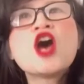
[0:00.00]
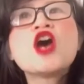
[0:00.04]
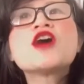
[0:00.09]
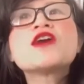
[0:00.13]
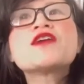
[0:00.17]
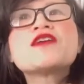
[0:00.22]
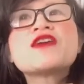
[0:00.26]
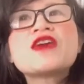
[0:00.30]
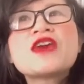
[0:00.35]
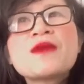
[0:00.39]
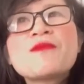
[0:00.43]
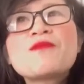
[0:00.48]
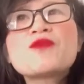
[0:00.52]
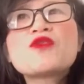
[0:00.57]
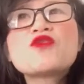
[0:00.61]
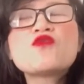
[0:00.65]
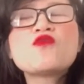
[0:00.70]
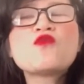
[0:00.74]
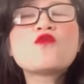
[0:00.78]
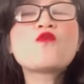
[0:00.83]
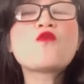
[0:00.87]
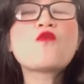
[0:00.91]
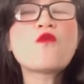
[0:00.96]
if
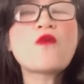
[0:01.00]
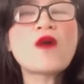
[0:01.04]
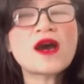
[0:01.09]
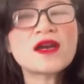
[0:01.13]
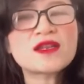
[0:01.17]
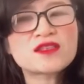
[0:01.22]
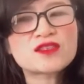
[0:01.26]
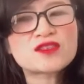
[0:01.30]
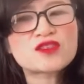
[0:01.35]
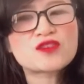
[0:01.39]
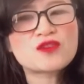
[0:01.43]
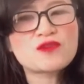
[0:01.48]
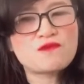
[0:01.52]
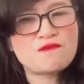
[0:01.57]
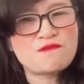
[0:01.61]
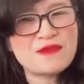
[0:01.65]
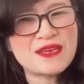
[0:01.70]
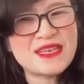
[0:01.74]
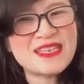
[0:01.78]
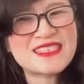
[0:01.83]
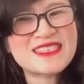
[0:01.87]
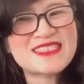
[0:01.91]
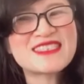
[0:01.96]
you want to
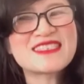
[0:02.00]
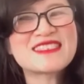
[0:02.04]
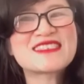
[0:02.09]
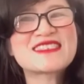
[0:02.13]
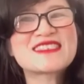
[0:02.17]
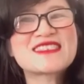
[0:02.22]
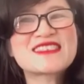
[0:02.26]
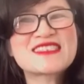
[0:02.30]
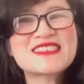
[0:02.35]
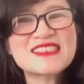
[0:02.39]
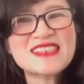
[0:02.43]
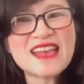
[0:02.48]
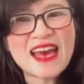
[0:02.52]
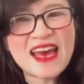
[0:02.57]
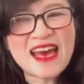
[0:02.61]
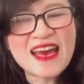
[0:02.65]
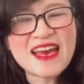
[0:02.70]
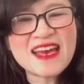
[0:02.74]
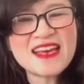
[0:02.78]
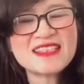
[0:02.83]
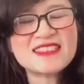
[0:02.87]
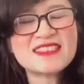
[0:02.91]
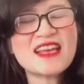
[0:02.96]
be
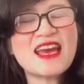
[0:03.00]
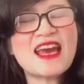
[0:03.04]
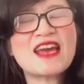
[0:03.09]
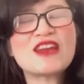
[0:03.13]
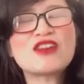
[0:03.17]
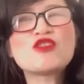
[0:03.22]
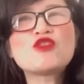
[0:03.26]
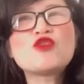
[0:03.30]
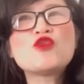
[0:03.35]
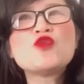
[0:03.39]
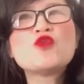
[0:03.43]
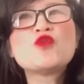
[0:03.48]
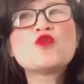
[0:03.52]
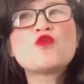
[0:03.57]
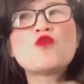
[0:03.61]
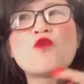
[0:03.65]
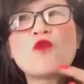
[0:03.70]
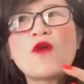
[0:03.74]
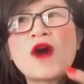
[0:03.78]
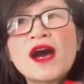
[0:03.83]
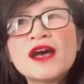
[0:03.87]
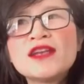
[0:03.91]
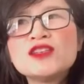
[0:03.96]
success and you
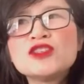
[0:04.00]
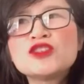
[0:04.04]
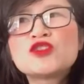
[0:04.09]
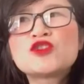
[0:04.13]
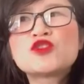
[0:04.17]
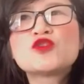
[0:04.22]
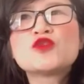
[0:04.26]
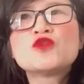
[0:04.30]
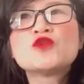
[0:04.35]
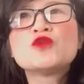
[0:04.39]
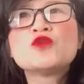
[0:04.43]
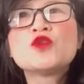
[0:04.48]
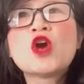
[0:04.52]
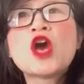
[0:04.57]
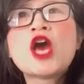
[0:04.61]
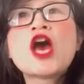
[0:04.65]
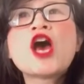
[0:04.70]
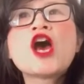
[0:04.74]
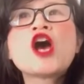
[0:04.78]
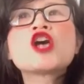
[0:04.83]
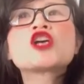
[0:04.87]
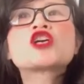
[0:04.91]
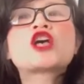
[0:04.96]
want to
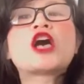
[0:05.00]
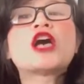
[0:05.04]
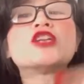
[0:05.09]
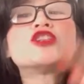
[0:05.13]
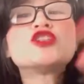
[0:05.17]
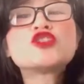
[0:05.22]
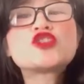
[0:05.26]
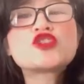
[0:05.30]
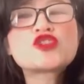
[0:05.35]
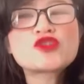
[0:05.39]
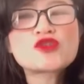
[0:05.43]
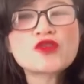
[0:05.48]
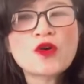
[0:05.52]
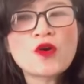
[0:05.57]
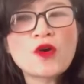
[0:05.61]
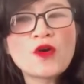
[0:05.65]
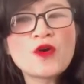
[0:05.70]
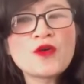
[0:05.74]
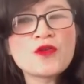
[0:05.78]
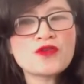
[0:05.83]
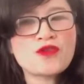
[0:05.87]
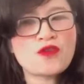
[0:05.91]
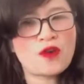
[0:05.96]

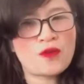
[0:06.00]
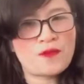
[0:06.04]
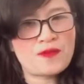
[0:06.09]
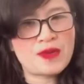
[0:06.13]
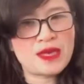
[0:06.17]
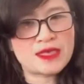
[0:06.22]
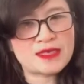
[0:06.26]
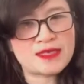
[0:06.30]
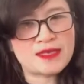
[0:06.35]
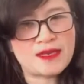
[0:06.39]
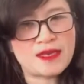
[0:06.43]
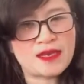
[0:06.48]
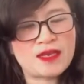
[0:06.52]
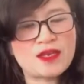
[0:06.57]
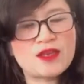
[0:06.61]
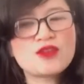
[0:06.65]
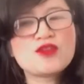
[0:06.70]
control your business,